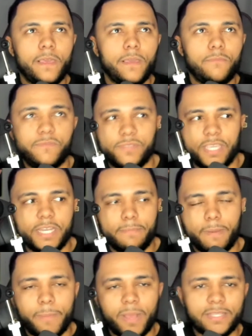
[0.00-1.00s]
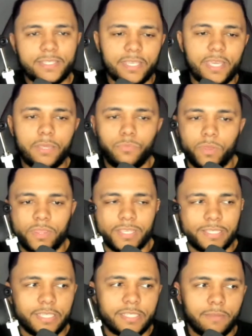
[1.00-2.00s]
We've seen him at Man City with the
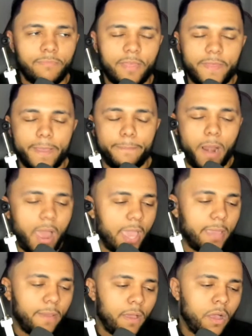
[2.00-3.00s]
system that they play.